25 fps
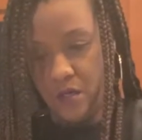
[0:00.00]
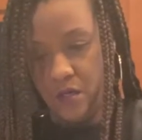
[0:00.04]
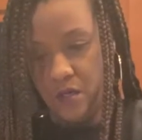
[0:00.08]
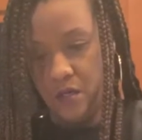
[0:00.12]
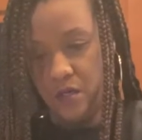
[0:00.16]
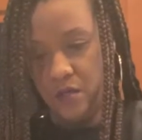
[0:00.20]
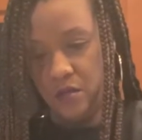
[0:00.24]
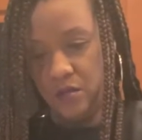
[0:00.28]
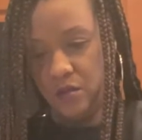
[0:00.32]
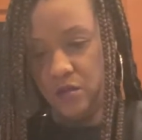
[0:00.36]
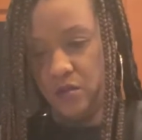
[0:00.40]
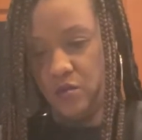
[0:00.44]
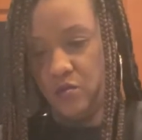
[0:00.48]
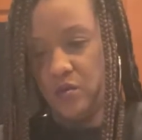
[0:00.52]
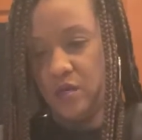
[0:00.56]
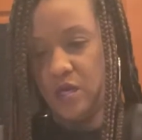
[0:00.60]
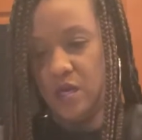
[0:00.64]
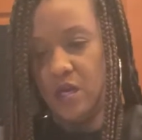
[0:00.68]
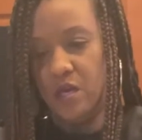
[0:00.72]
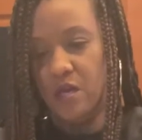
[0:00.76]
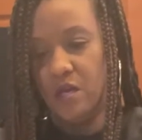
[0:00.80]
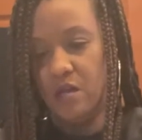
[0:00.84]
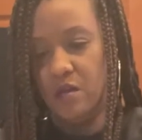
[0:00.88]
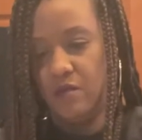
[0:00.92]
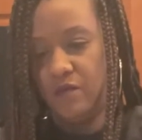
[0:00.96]
it's
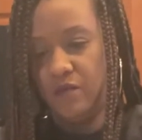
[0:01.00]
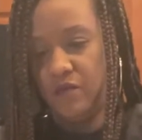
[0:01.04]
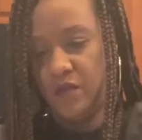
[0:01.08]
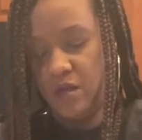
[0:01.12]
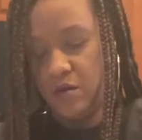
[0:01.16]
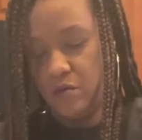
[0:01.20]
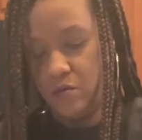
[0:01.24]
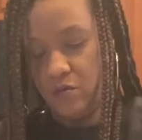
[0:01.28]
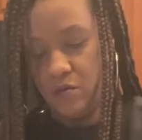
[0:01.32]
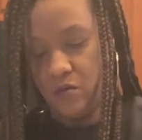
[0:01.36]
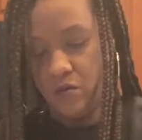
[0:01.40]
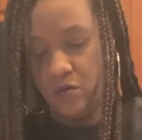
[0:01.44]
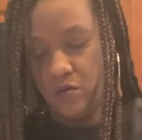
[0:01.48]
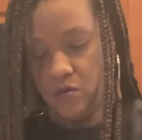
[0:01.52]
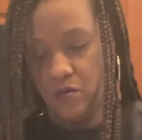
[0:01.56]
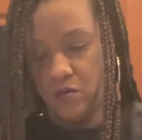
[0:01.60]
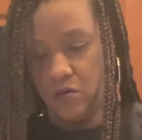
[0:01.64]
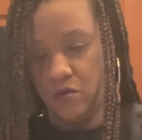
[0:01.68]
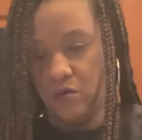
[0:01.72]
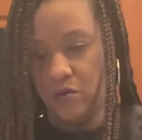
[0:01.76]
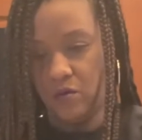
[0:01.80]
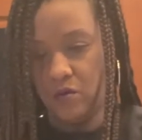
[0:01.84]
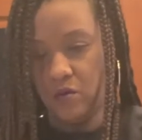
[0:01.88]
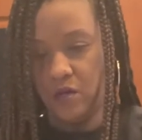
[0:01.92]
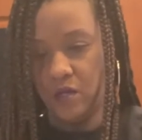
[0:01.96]
okay if they don't
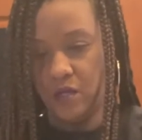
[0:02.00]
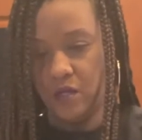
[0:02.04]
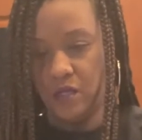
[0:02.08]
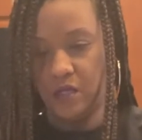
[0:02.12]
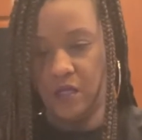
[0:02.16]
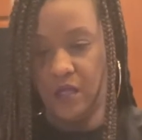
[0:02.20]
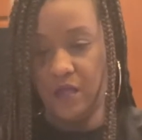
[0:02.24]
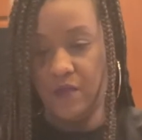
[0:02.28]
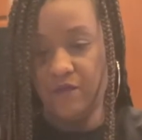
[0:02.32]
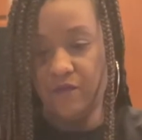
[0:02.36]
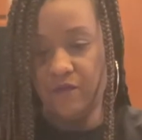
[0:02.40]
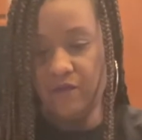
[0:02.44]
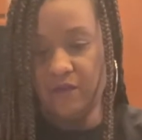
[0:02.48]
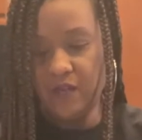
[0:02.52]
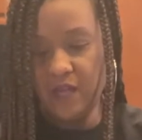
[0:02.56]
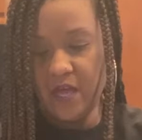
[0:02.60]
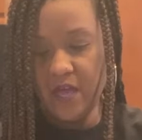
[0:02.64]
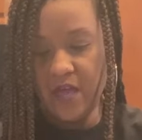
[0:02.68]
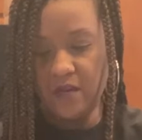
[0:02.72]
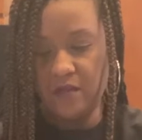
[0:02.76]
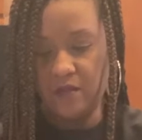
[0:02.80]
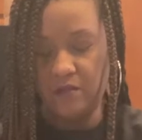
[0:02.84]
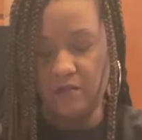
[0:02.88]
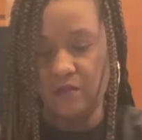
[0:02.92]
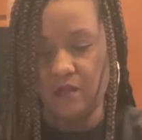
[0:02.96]
all lay
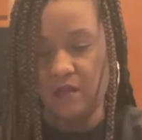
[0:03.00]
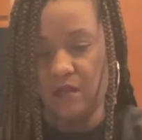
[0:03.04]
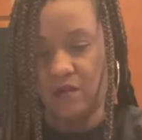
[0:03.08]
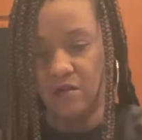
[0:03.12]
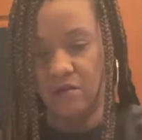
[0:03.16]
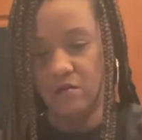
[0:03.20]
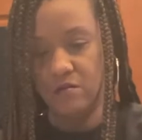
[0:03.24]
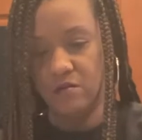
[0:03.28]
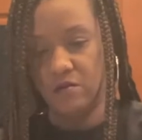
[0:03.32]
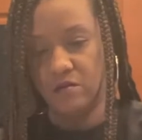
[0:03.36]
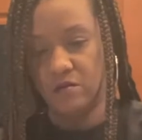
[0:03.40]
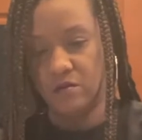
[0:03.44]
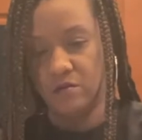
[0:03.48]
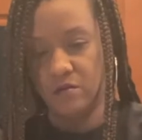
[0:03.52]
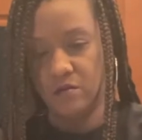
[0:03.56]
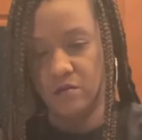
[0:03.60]
flat in there.